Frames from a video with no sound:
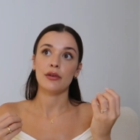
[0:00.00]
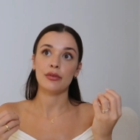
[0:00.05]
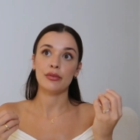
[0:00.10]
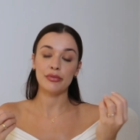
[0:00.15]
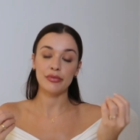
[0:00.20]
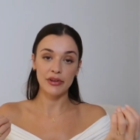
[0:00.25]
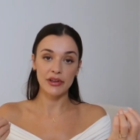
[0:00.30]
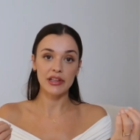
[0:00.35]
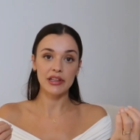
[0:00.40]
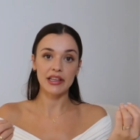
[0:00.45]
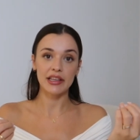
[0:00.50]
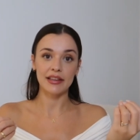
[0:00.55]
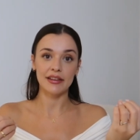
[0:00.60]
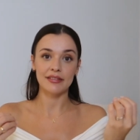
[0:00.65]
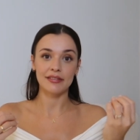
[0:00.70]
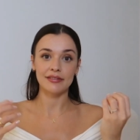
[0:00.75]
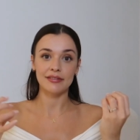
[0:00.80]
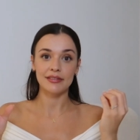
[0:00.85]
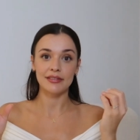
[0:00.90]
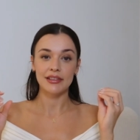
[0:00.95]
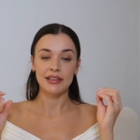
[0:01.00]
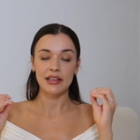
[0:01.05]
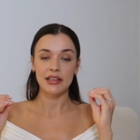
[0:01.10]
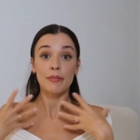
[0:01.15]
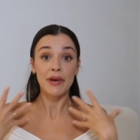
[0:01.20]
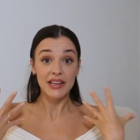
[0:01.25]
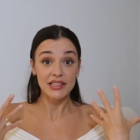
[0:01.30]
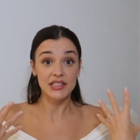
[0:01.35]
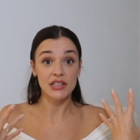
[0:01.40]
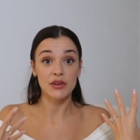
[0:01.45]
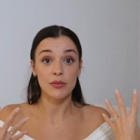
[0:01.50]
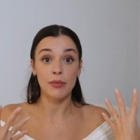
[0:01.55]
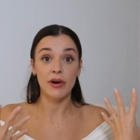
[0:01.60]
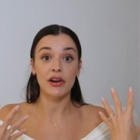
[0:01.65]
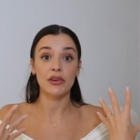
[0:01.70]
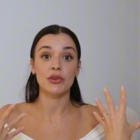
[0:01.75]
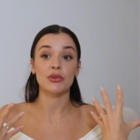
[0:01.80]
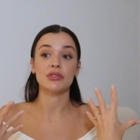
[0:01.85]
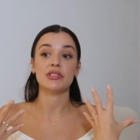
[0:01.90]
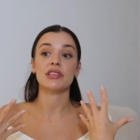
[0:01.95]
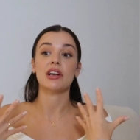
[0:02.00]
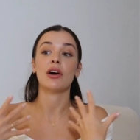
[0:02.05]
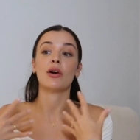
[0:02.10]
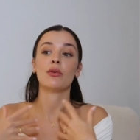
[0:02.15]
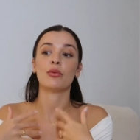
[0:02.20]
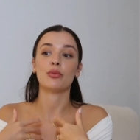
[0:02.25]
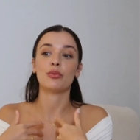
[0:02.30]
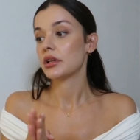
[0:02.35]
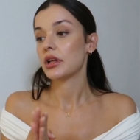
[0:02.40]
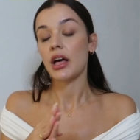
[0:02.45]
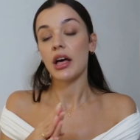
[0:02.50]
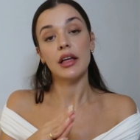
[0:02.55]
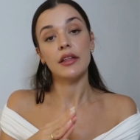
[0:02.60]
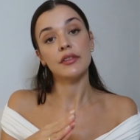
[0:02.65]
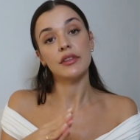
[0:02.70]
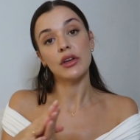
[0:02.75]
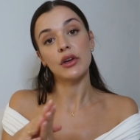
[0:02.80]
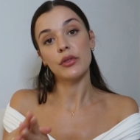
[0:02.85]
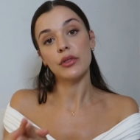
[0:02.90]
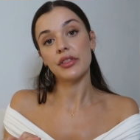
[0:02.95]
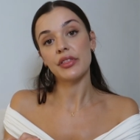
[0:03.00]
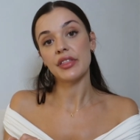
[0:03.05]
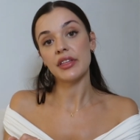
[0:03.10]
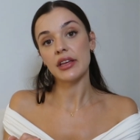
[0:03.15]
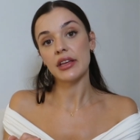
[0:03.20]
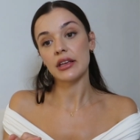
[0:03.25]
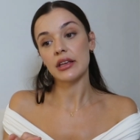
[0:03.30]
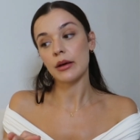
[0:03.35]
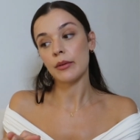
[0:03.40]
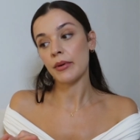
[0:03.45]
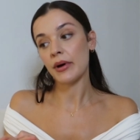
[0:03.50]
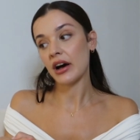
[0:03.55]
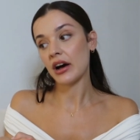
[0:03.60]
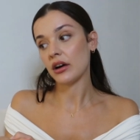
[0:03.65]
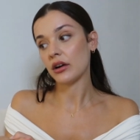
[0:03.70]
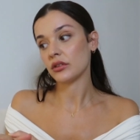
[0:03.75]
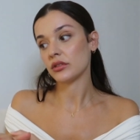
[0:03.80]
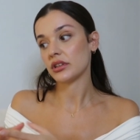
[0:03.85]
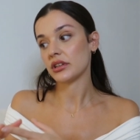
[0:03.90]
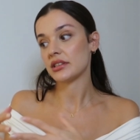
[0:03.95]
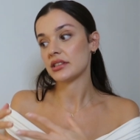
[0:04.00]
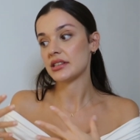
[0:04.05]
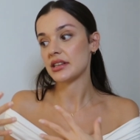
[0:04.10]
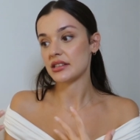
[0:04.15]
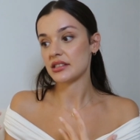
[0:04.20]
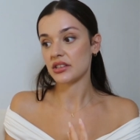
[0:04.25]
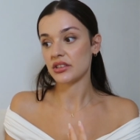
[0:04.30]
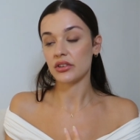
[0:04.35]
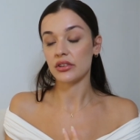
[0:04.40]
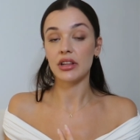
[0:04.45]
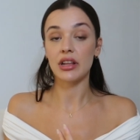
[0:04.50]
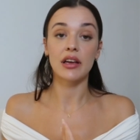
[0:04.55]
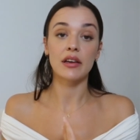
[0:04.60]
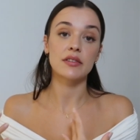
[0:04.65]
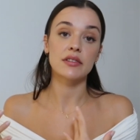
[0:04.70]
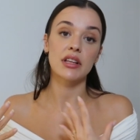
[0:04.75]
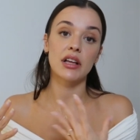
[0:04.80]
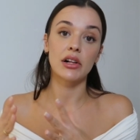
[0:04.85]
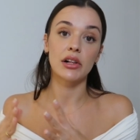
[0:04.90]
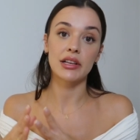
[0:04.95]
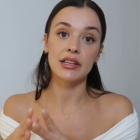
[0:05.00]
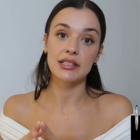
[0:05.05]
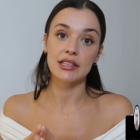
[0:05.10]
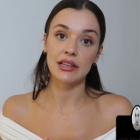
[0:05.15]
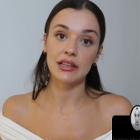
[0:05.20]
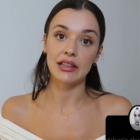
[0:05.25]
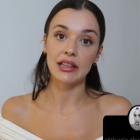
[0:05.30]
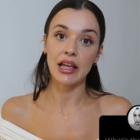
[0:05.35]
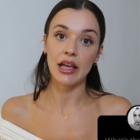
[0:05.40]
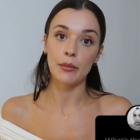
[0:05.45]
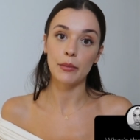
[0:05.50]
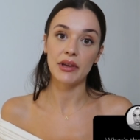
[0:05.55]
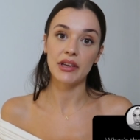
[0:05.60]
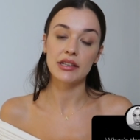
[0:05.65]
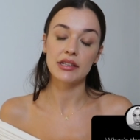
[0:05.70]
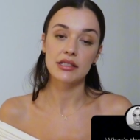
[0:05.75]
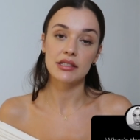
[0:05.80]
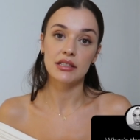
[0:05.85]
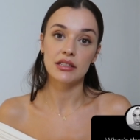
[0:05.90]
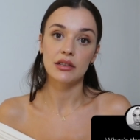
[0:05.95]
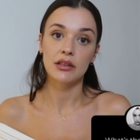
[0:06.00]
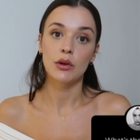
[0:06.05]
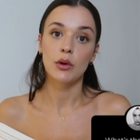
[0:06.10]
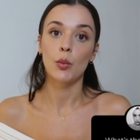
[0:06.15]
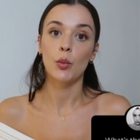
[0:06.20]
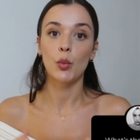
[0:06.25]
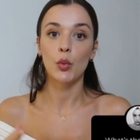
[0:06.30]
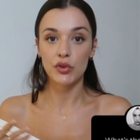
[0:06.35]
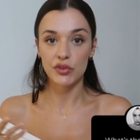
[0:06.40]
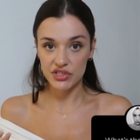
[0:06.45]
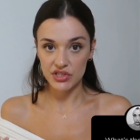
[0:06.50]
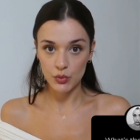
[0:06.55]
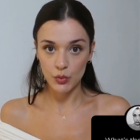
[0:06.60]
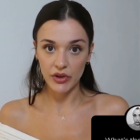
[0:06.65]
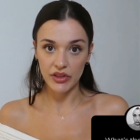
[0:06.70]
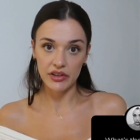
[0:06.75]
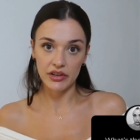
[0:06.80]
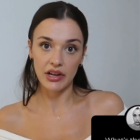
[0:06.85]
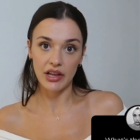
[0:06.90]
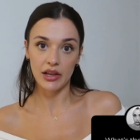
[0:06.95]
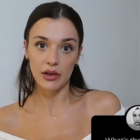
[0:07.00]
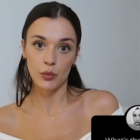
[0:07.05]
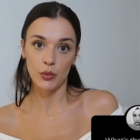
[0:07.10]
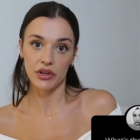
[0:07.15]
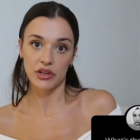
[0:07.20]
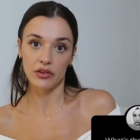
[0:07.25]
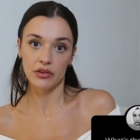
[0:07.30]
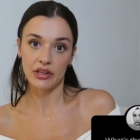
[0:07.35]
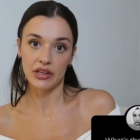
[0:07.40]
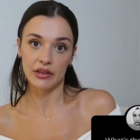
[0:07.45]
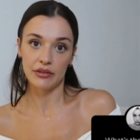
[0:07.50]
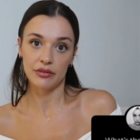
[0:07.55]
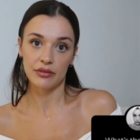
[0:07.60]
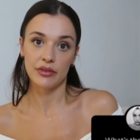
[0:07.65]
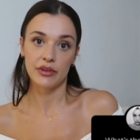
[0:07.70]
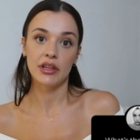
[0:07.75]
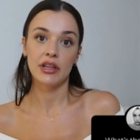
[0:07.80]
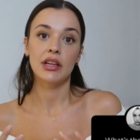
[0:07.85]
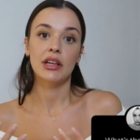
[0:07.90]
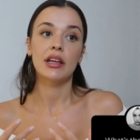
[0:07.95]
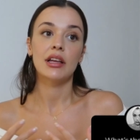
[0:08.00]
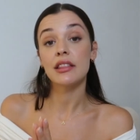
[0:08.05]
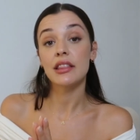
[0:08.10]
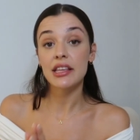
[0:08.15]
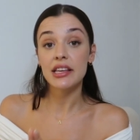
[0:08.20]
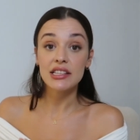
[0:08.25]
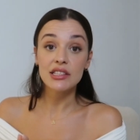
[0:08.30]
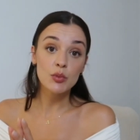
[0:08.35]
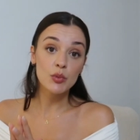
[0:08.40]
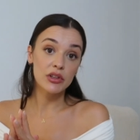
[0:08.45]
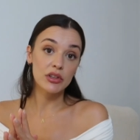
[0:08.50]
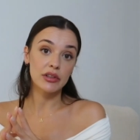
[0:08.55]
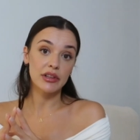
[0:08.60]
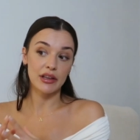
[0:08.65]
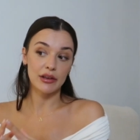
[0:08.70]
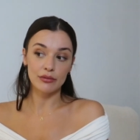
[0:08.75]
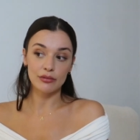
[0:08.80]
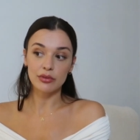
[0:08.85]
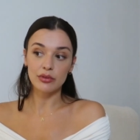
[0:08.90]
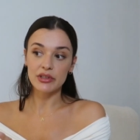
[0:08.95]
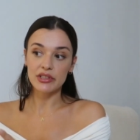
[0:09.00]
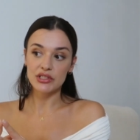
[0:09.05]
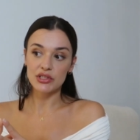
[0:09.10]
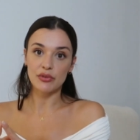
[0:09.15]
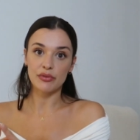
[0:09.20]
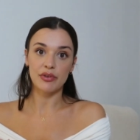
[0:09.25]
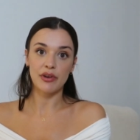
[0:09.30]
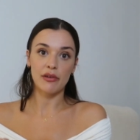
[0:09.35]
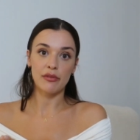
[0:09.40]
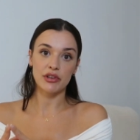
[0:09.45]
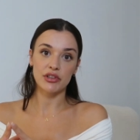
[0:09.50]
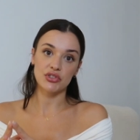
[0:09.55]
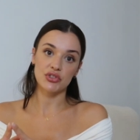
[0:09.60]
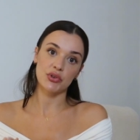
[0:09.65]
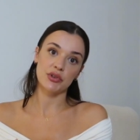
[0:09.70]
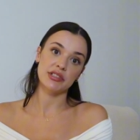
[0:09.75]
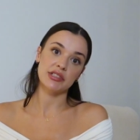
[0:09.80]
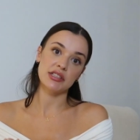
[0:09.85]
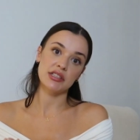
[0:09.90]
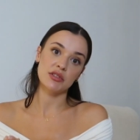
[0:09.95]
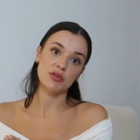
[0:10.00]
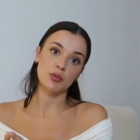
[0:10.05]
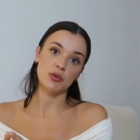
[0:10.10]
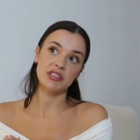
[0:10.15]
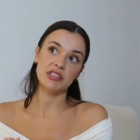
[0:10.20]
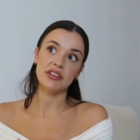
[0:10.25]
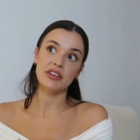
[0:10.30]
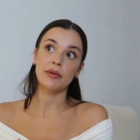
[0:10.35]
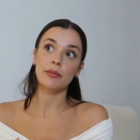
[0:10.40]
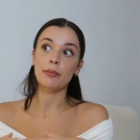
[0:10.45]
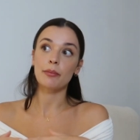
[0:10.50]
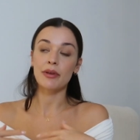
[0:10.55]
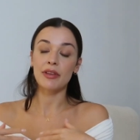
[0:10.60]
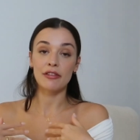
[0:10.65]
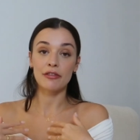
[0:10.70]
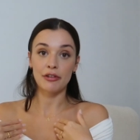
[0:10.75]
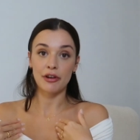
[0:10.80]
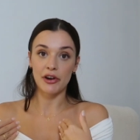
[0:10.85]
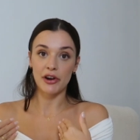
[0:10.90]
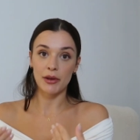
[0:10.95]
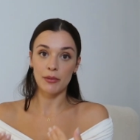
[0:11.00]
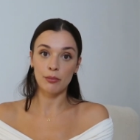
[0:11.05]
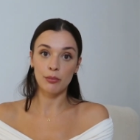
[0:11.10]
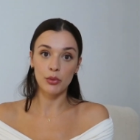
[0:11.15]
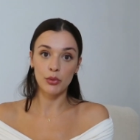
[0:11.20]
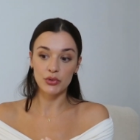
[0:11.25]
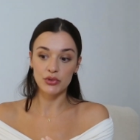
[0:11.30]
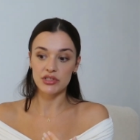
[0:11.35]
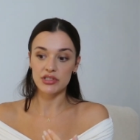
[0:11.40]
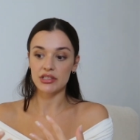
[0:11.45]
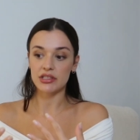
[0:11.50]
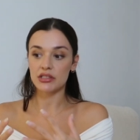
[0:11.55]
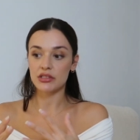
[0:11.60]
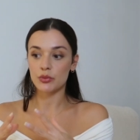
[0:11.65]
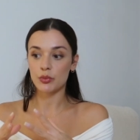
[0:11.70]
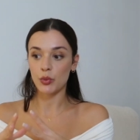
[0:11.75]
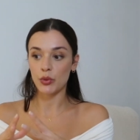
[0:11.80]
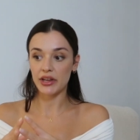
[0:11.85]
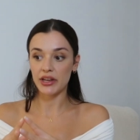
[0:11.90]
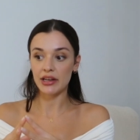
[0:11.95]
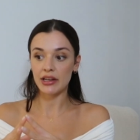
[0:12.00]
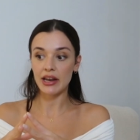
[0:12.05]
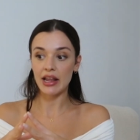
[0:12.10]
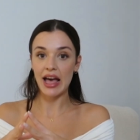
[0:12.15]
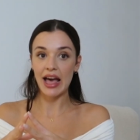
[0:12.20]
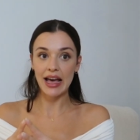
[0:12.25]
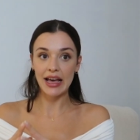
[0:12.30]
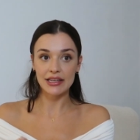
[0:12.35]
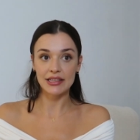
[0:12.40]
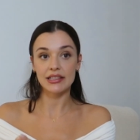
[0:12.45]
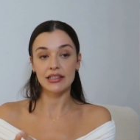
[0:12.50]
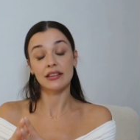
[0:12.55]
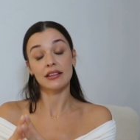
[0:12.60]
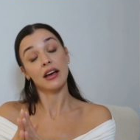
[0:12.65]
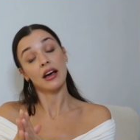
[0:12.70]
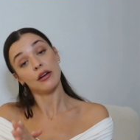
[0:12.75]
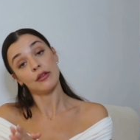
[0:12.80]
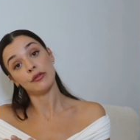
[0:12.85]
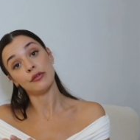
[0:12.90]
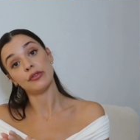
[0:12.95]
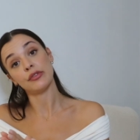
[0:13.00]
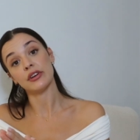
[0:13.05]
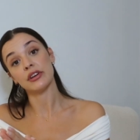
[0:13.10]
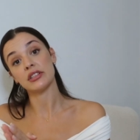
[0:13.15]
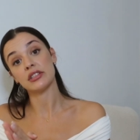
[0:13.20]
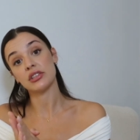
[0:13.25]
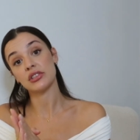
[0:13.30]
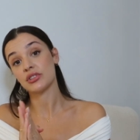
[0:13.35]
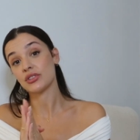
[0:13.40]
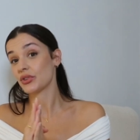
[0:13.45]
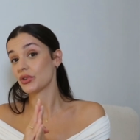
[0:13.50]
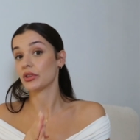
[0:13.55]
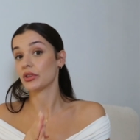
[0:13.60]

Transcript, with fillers: feeling better about yourself the other thing about assessing your lifestyle is the climate. What's the weather like where you live? This will influence your fabric choices, which can be very important when adding comfort